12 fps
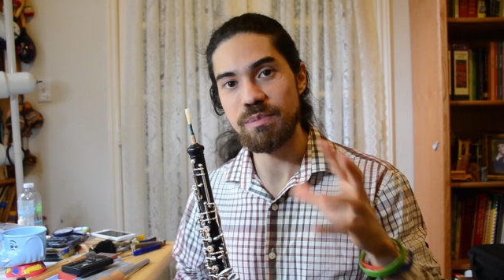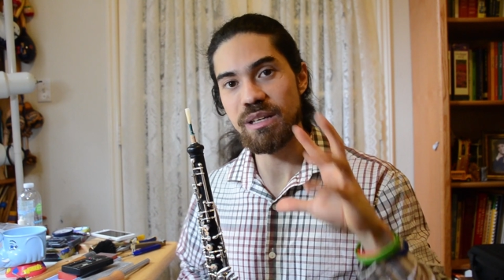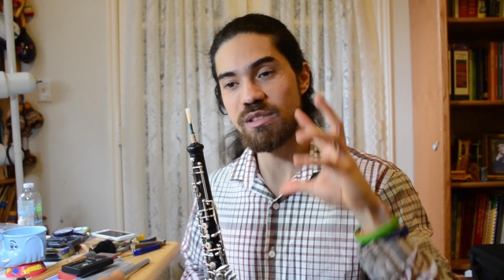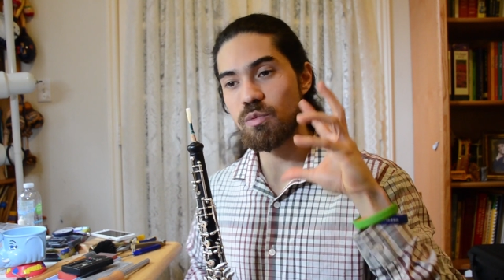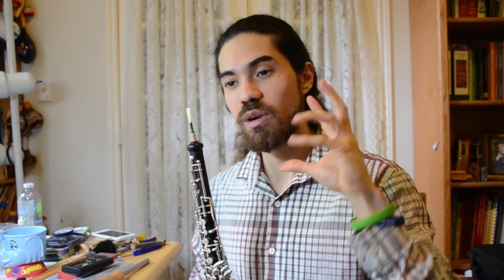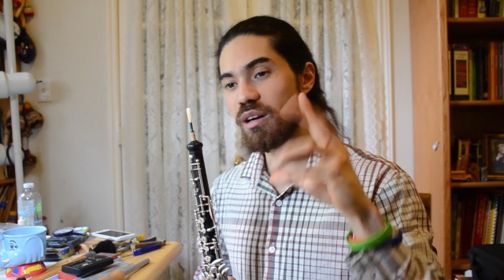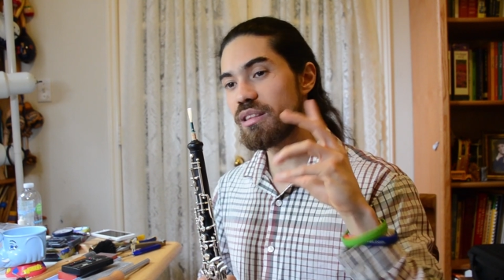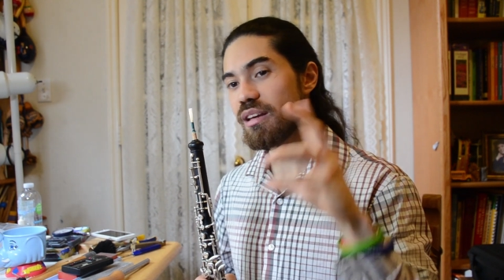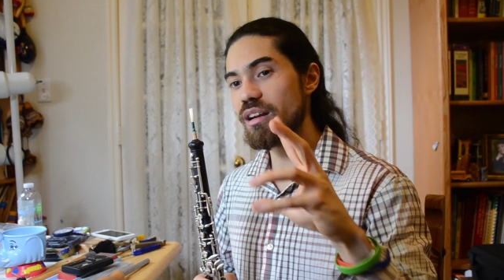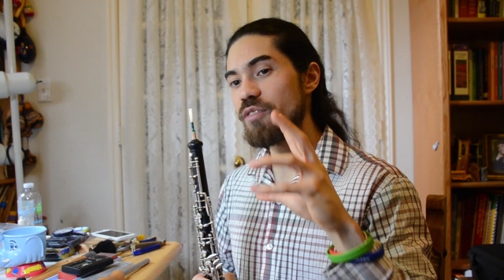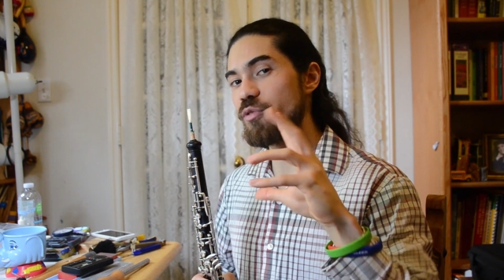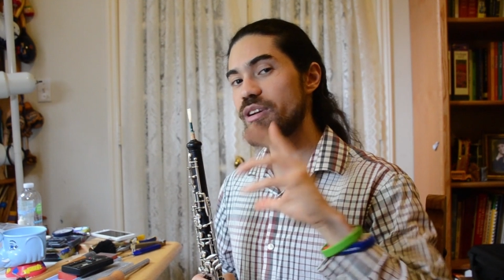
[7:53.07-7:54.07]
Because weirdly
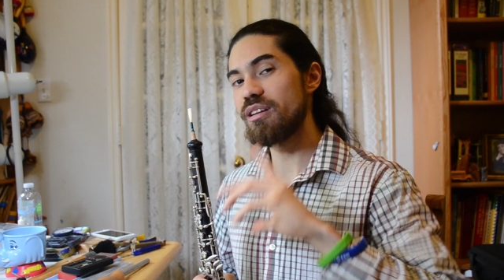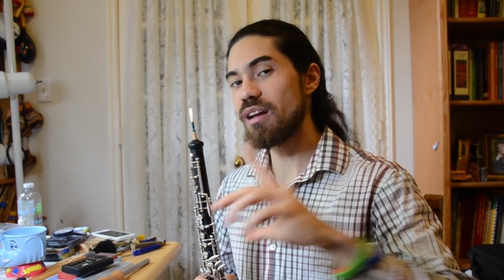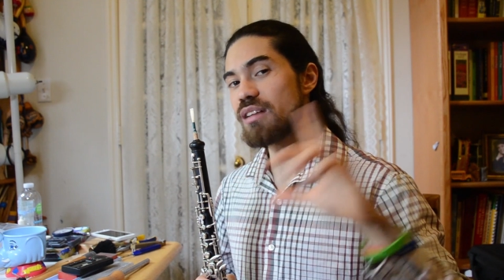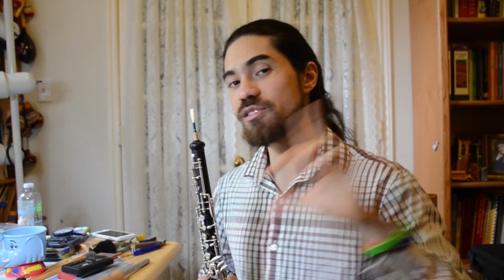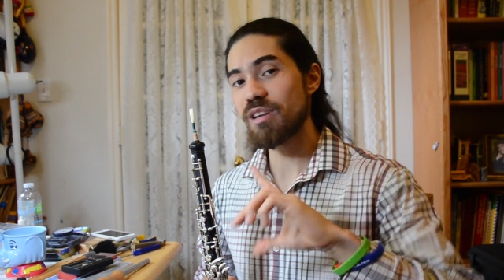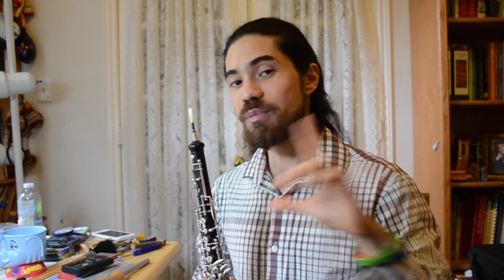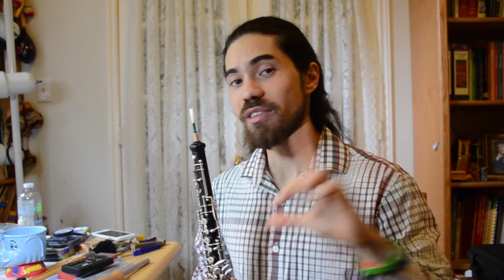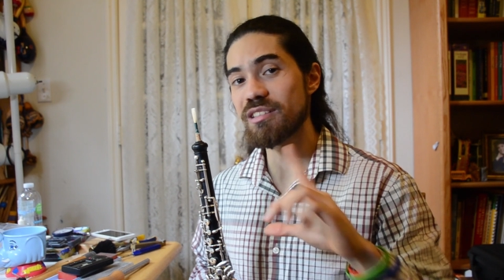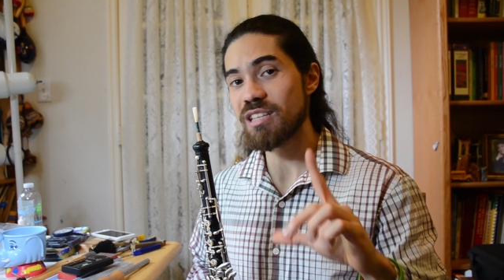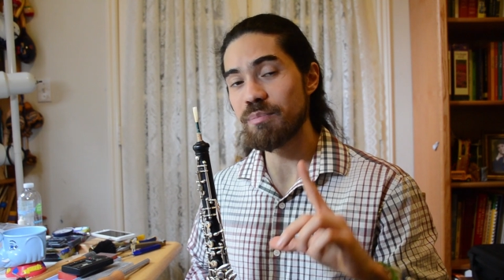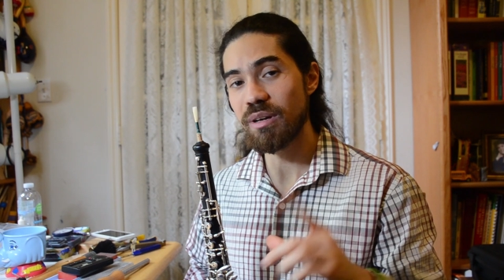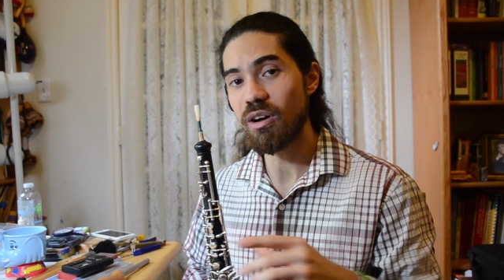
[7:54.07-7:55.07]
enough, we did not scrape on the
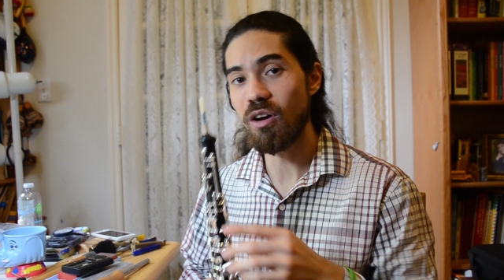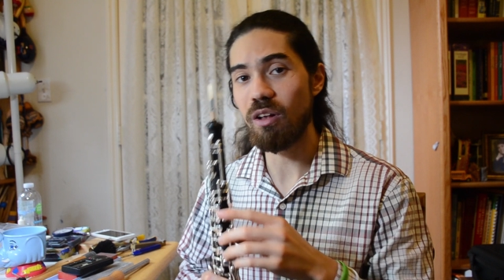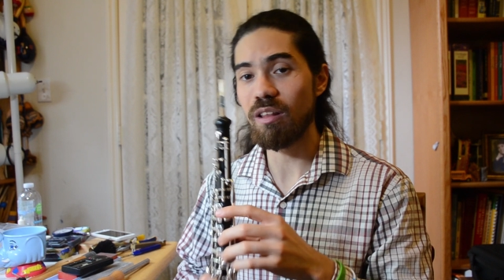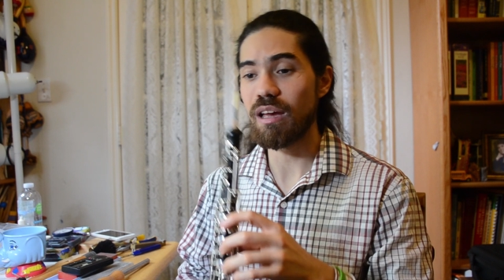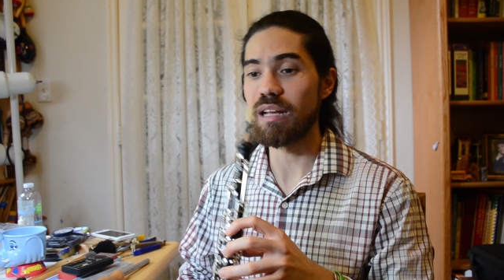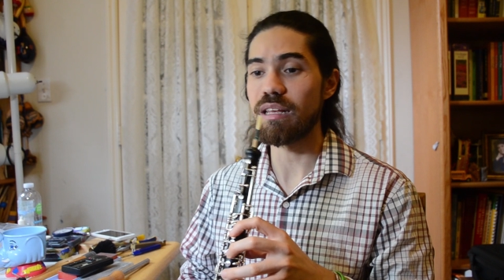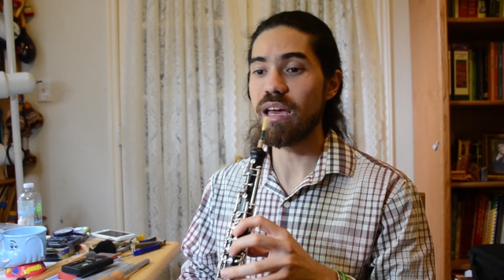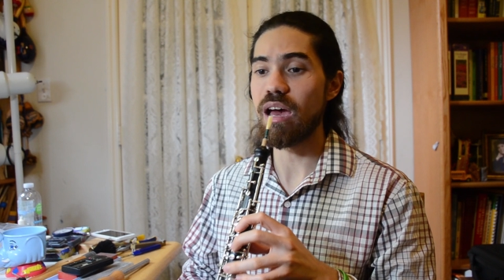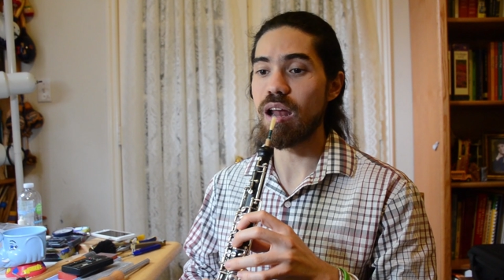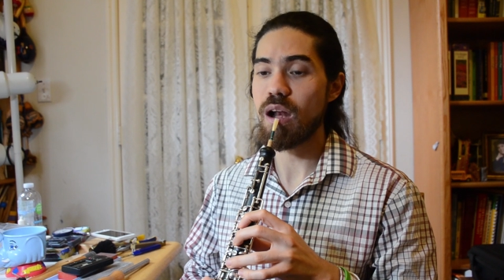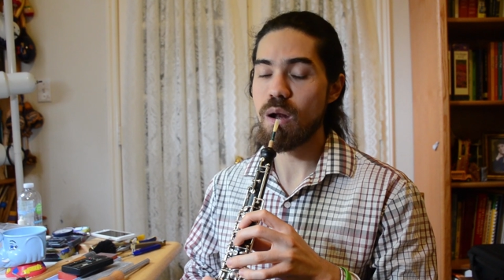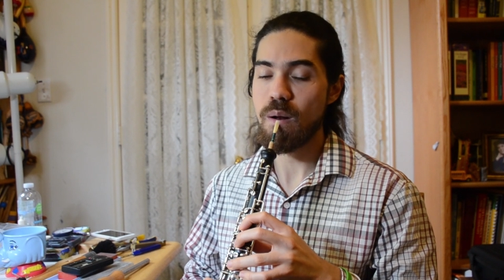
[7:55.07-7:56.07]
tip at all, and
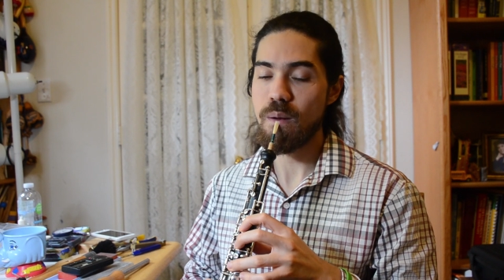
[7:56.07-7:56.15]
yet...